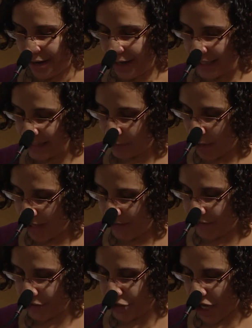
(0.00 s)
In spite of
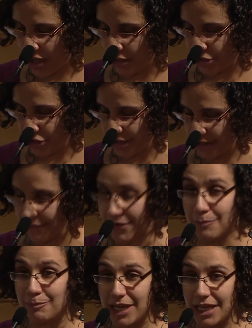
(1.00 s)
the challenges of
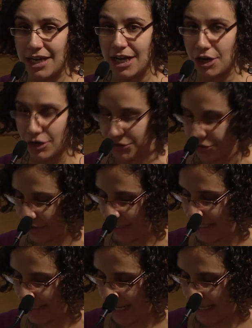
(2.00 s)
competing cultural
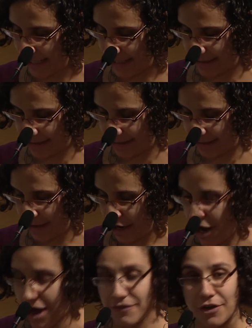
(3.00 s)
identities,
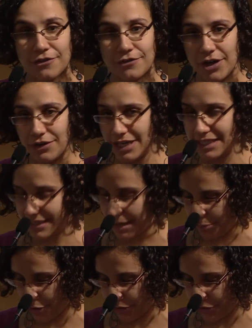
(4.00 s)
of our various
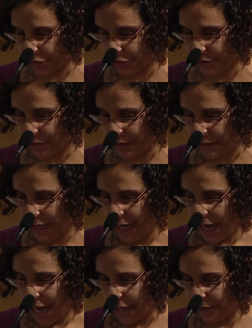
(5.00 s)
subcultures,
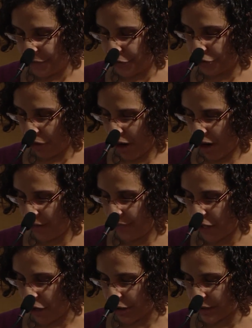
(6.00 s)
and of the draw of
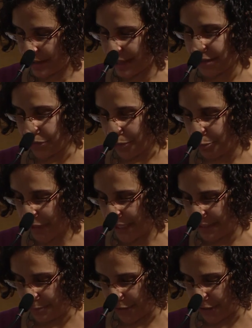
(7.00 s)
the arts as a
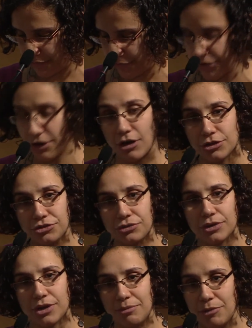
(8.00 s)
replacement for the
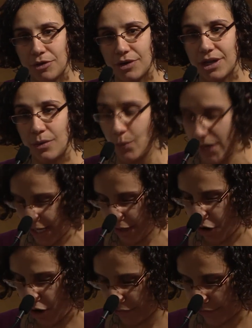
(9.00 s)
cultural community we can
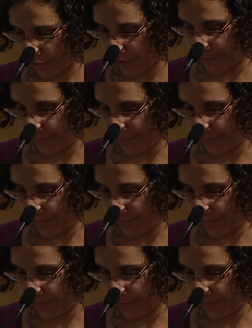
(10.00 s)
offer,